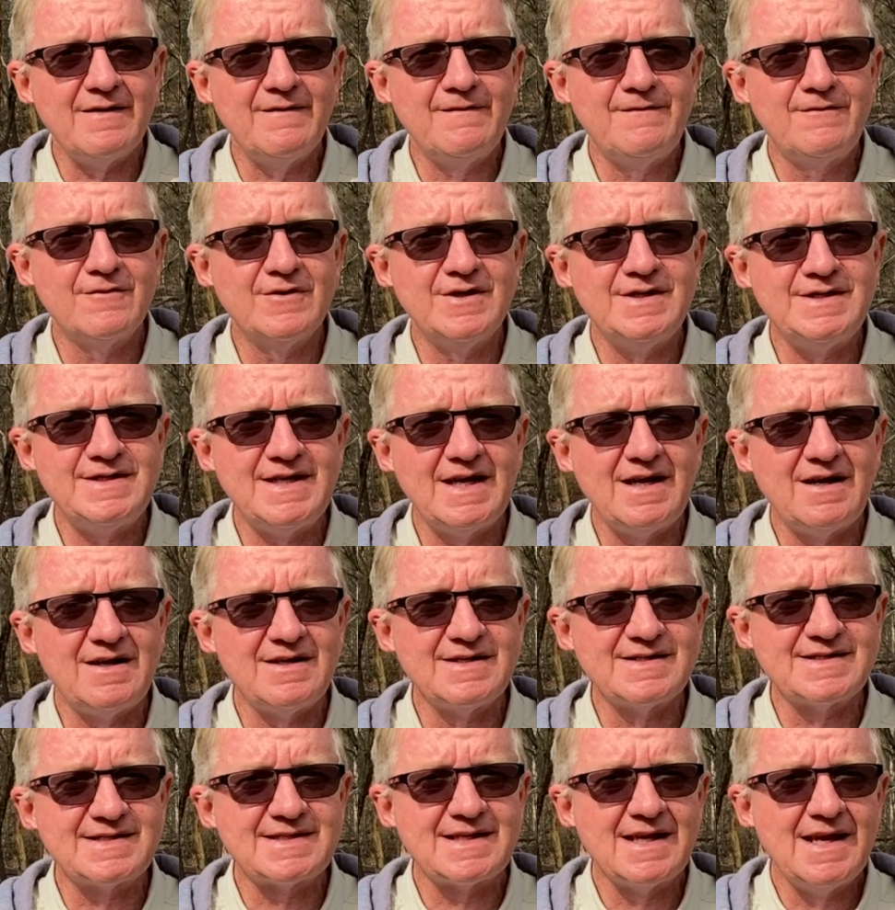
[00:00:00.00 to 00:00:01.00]
for it
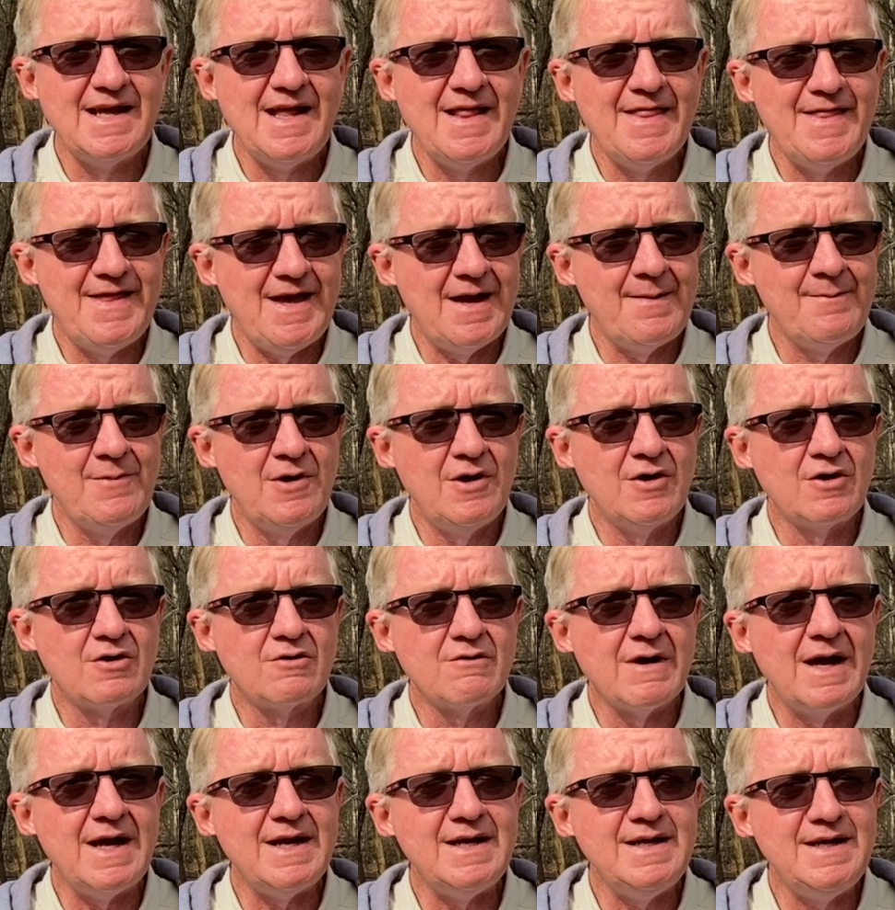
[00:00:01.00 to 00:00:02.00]
tells them a
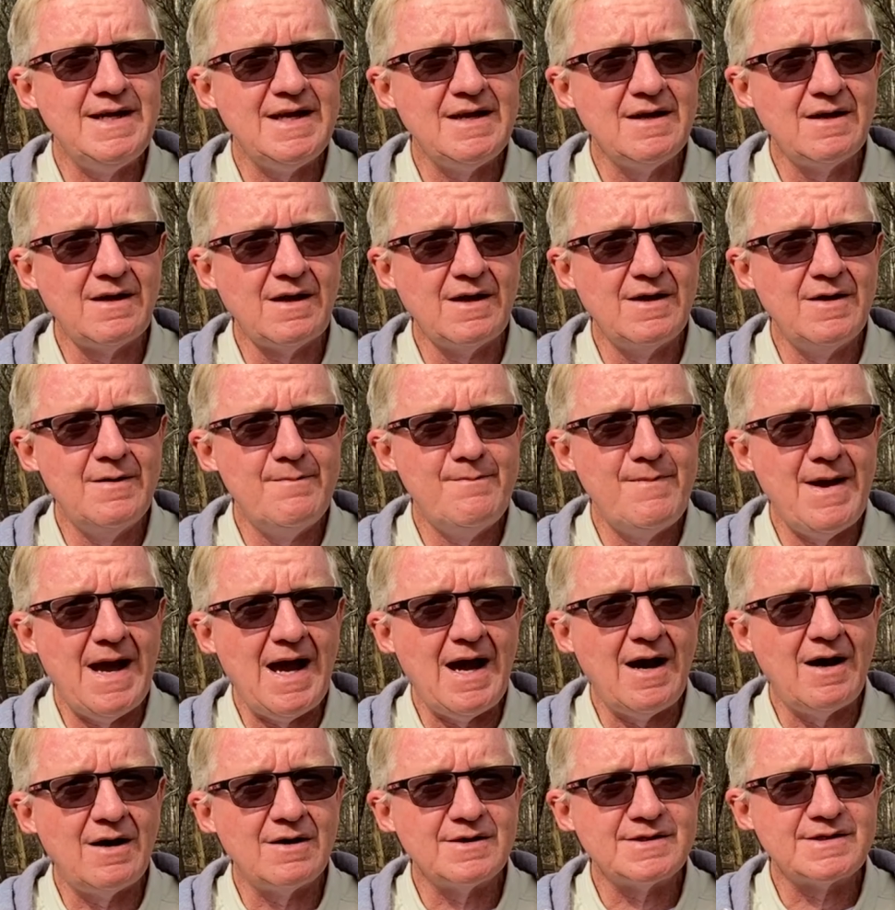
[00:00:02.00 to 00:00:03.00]
great deal
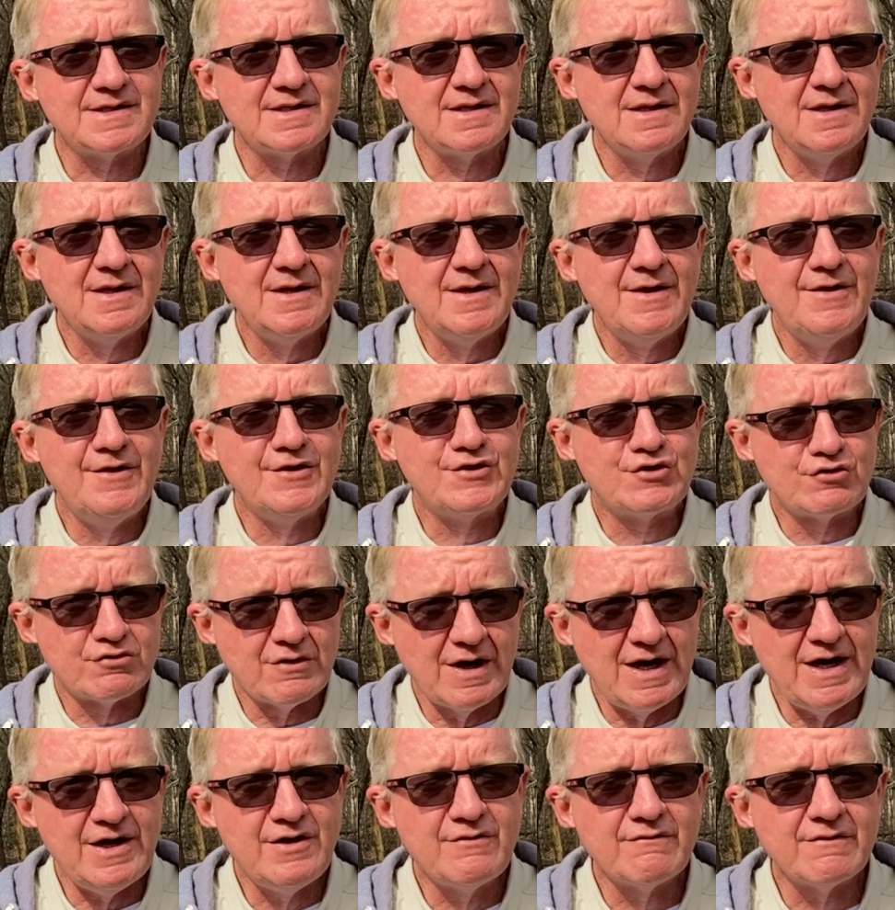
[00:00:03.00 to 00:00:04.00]
about the
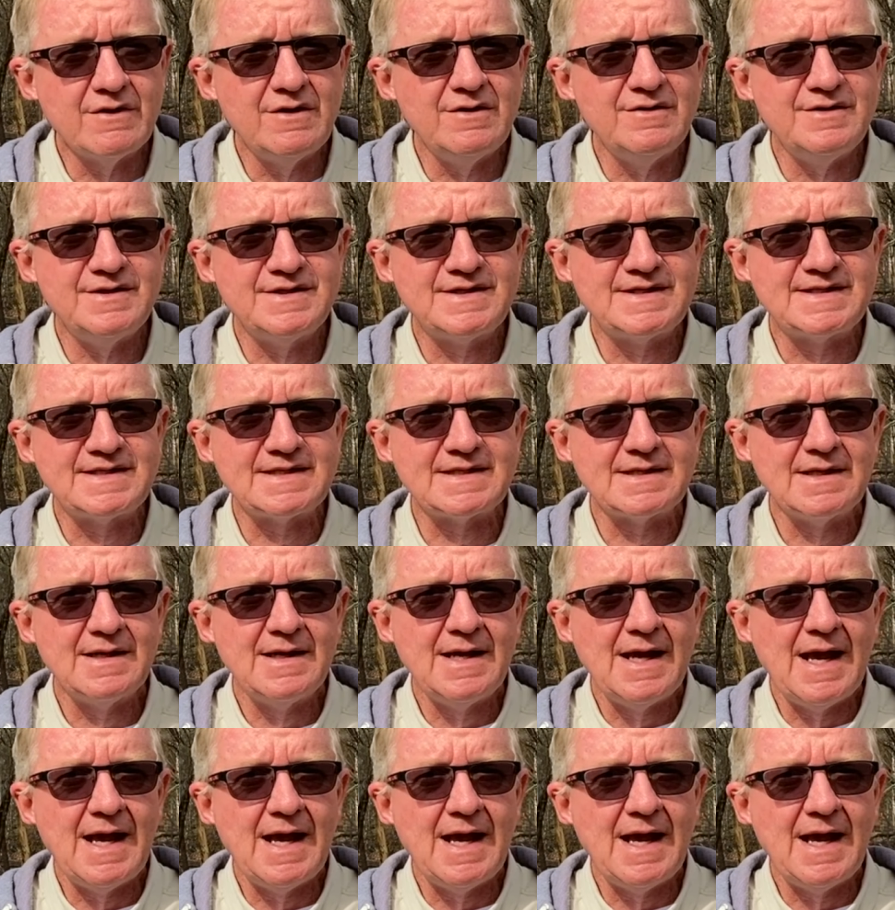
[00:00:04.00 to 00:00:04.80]
trade routes,